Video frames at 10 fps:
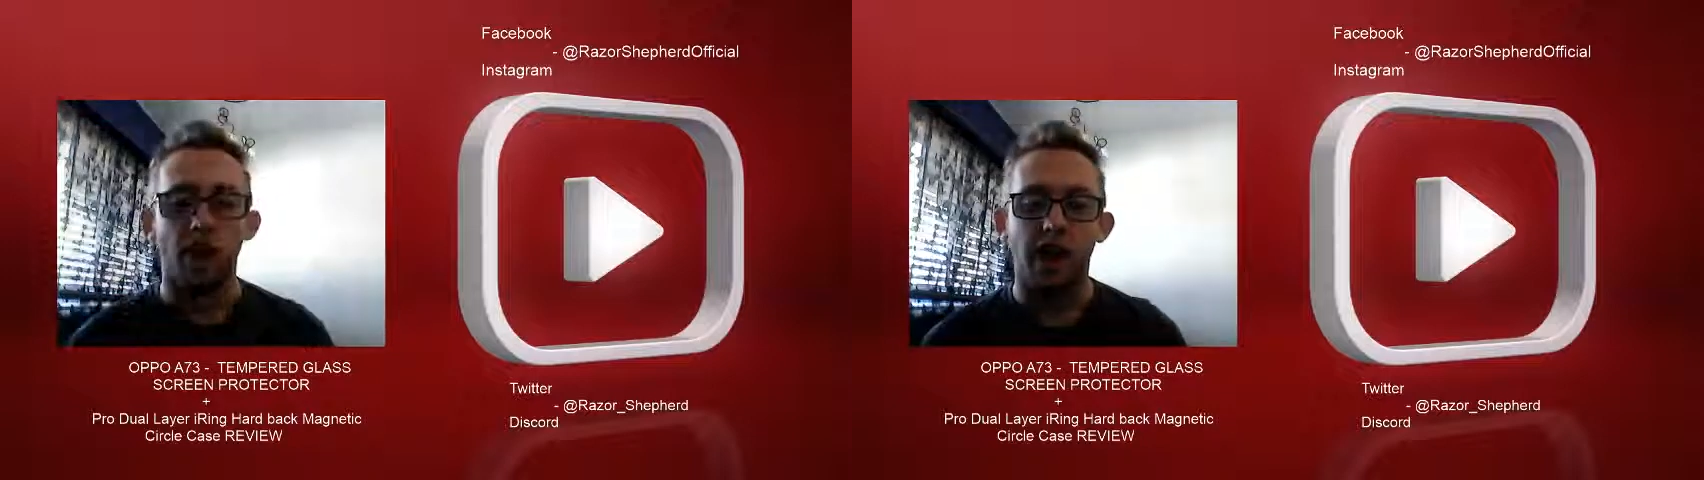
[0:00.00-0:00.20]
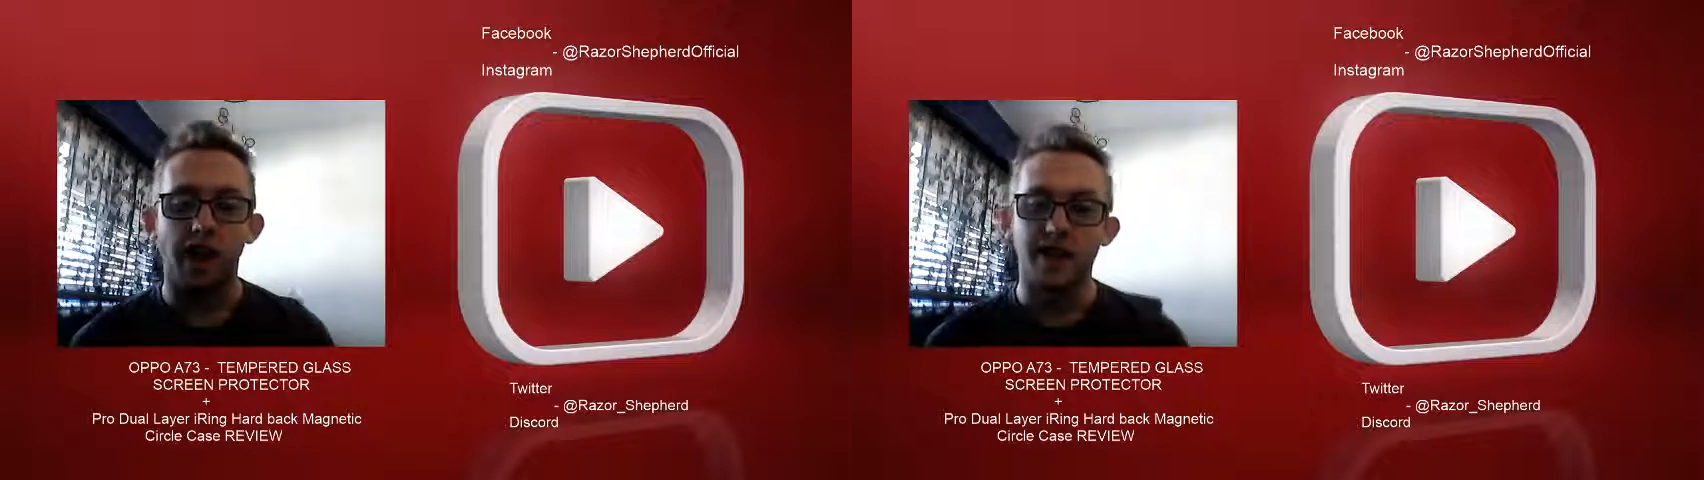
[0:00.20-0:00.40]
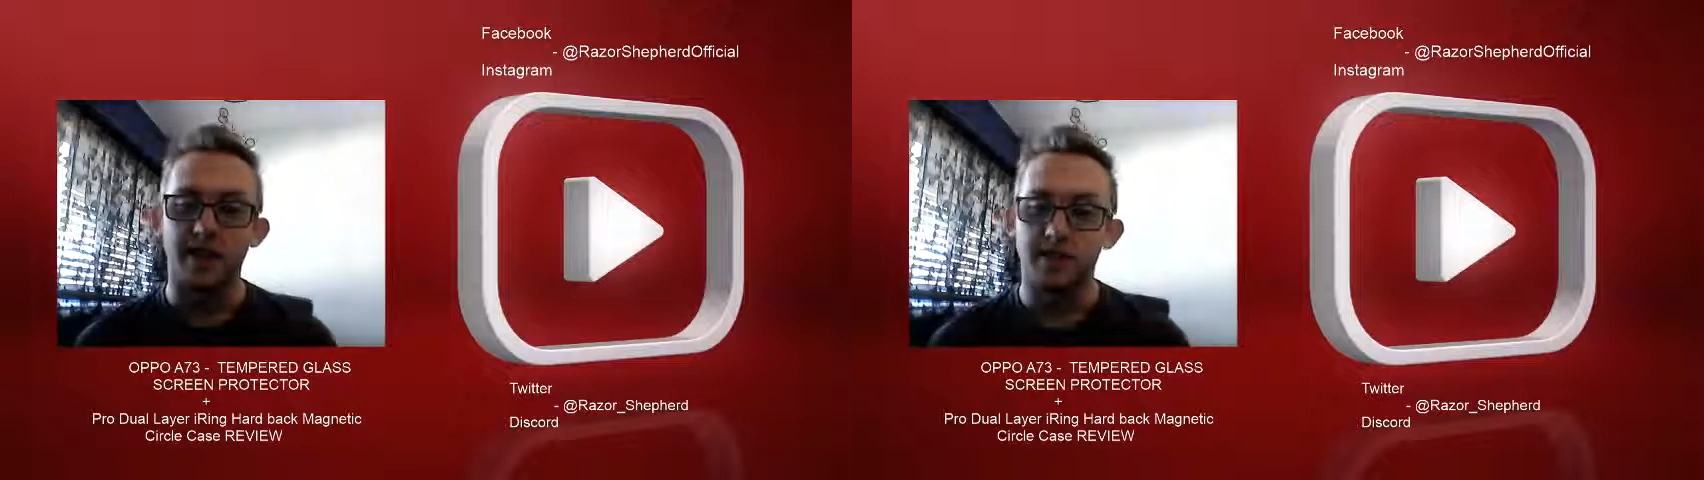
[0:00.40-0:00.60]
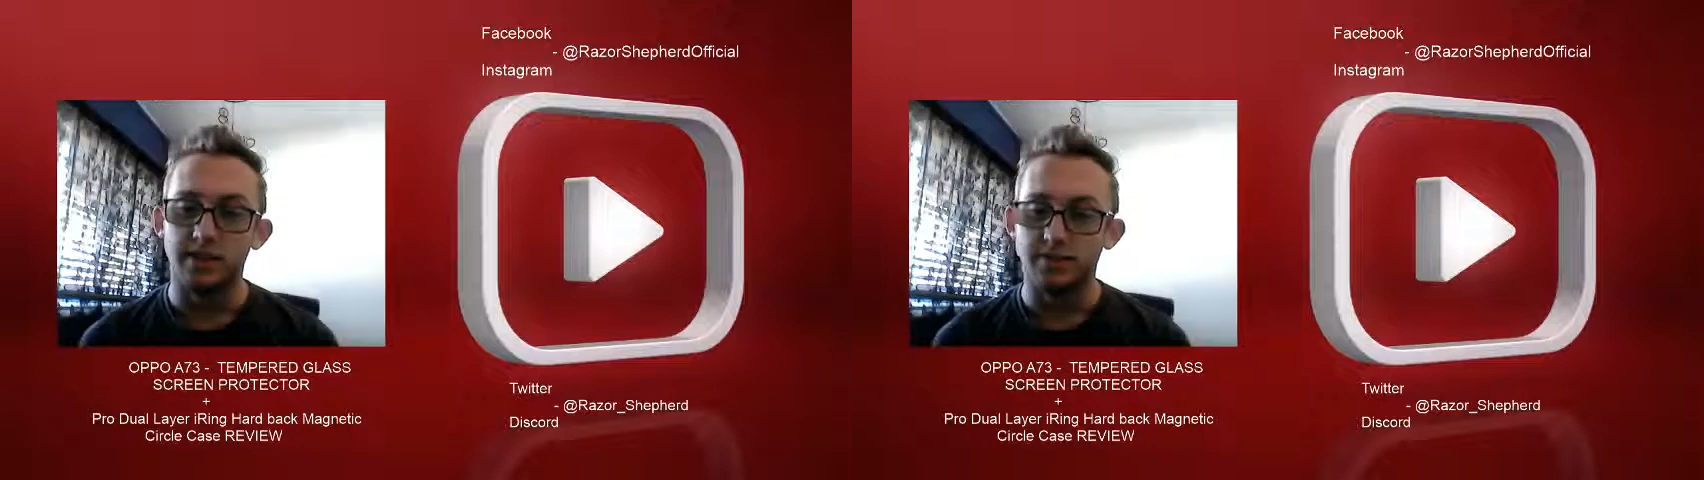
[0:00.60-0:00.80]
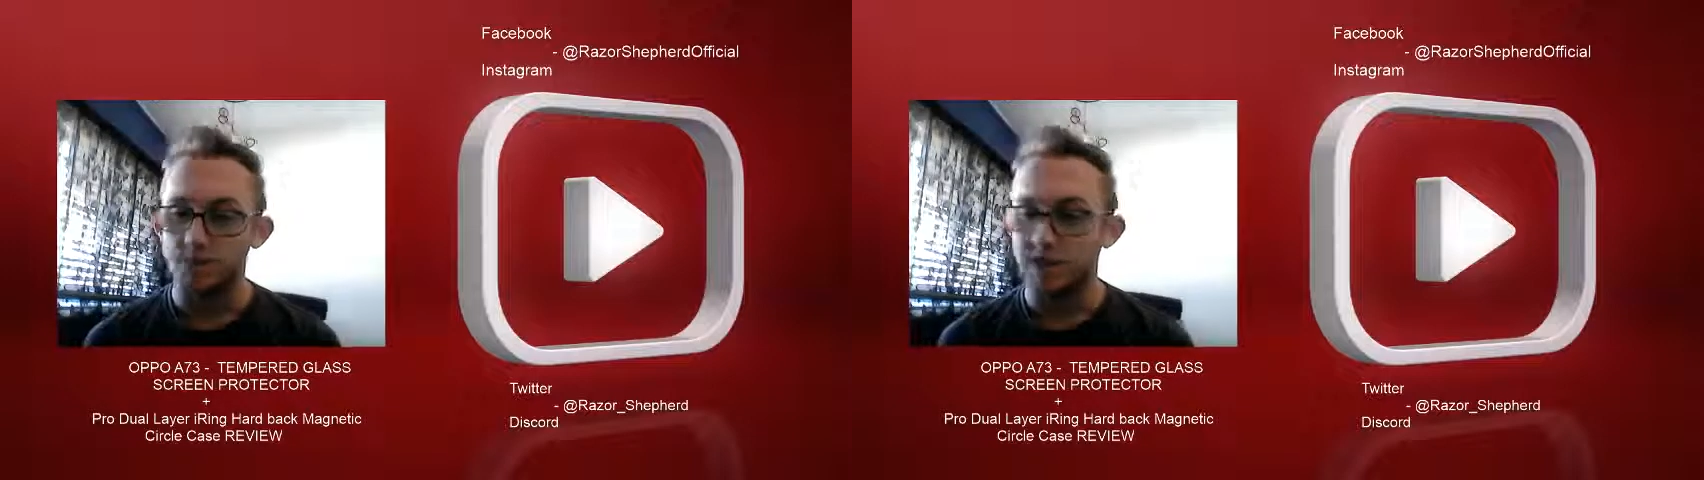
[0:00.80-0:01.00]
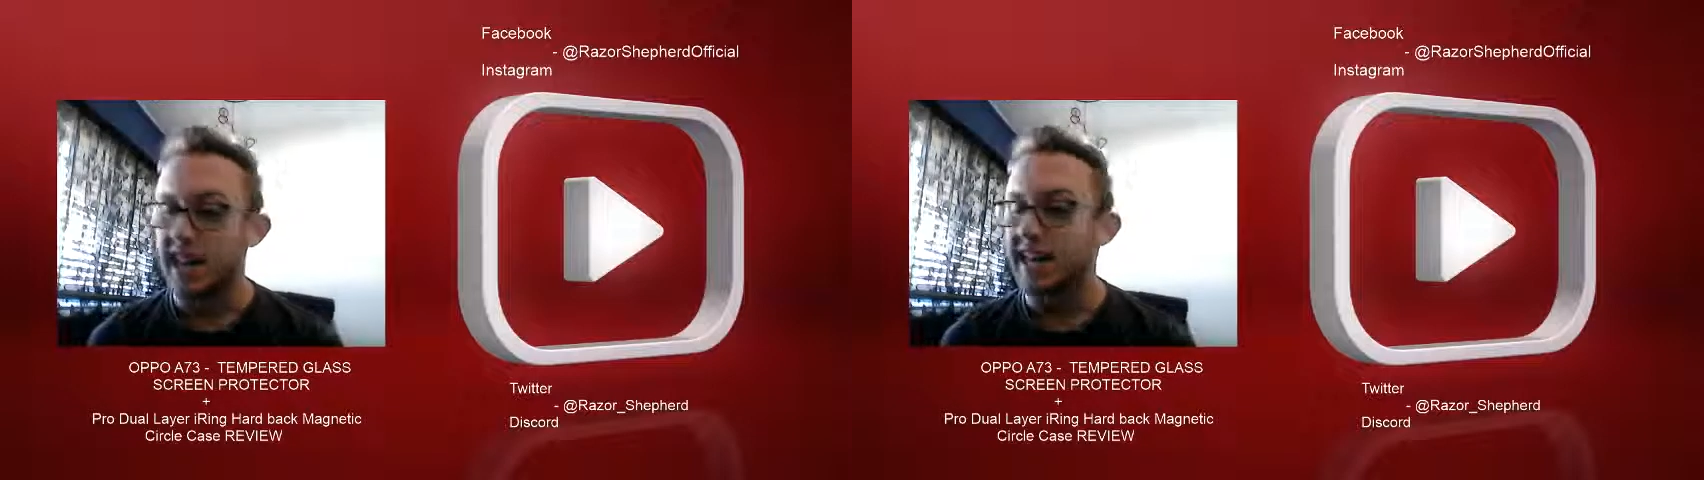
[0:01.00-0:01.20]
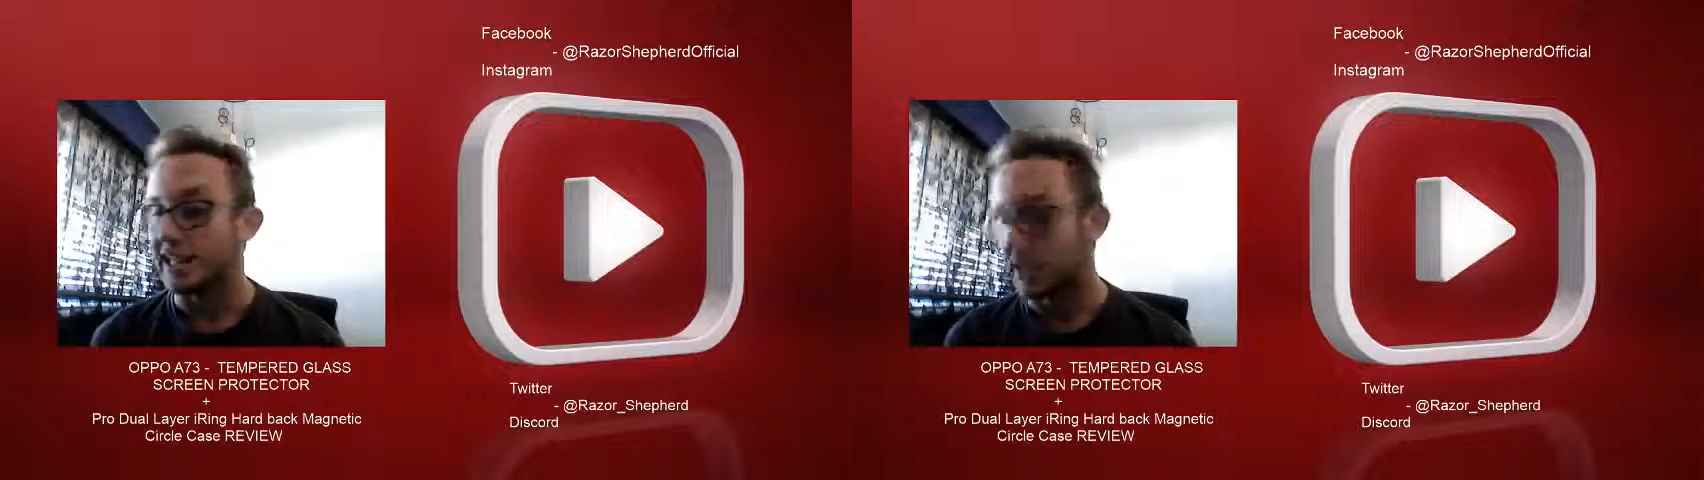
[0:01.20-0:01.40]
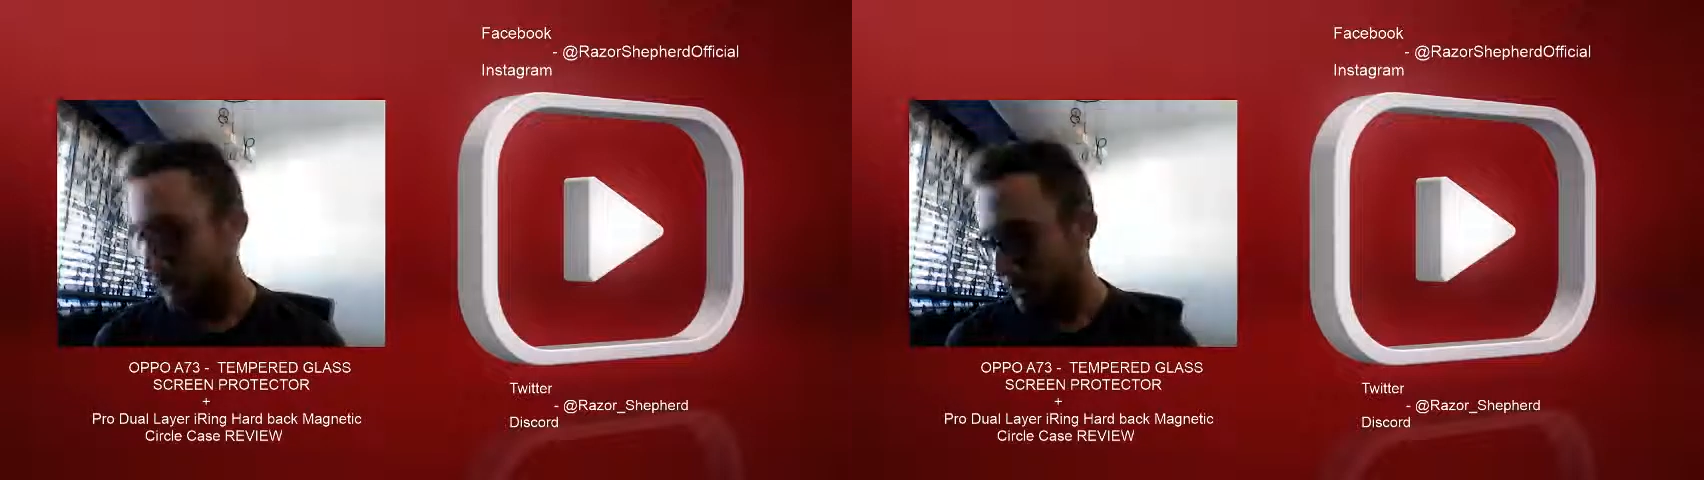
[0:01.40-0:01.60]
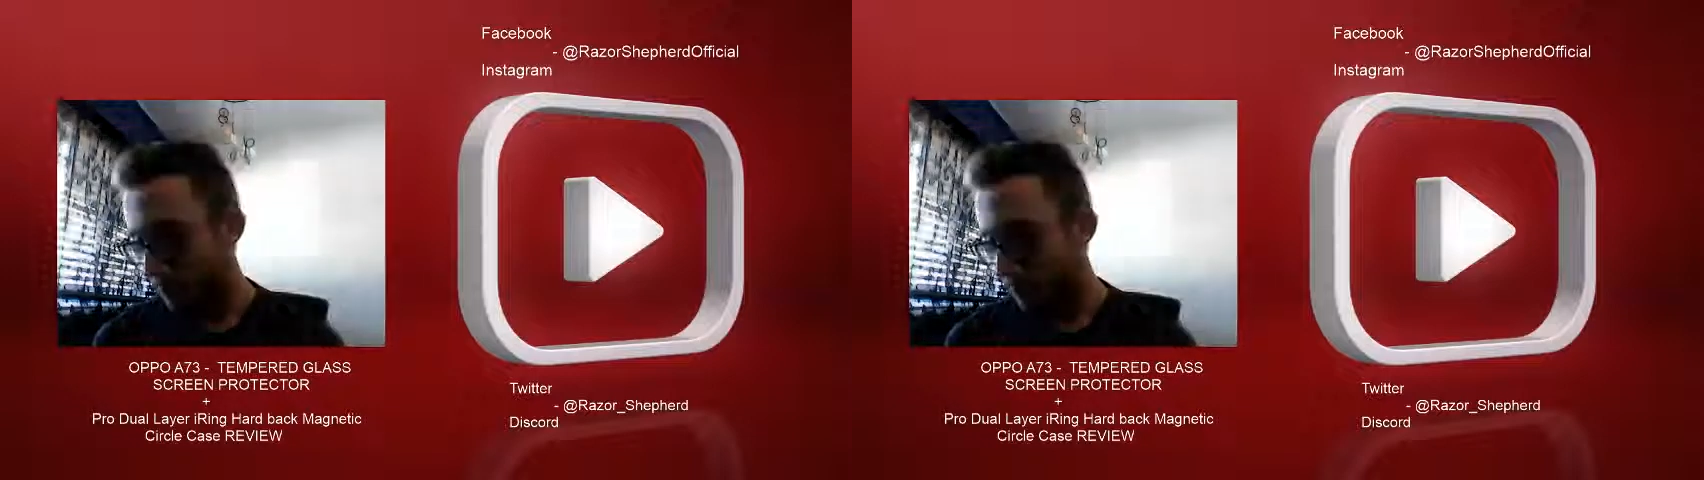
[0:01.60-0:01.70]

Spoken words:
and a case